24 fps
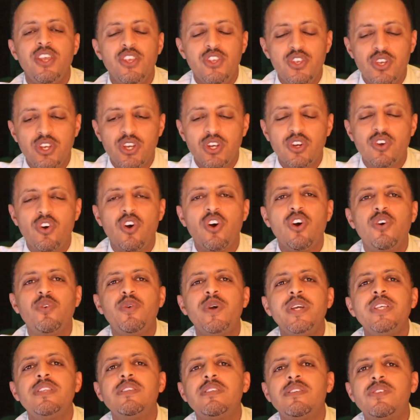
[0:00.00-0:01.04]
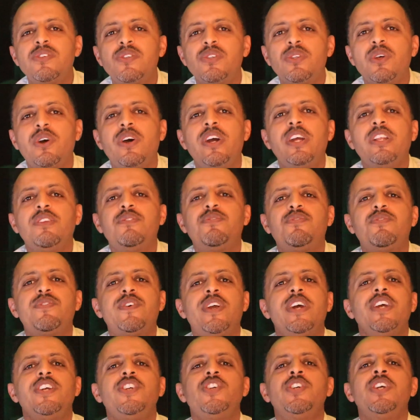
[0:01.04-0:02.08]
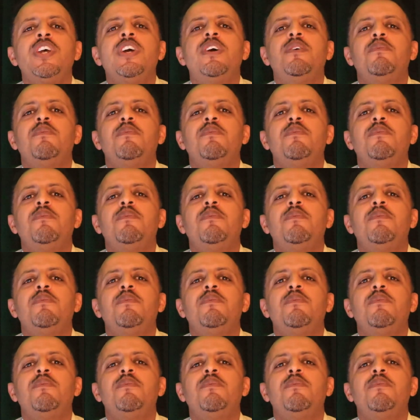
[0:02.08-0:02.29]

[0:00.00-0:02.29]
you can always start fresh.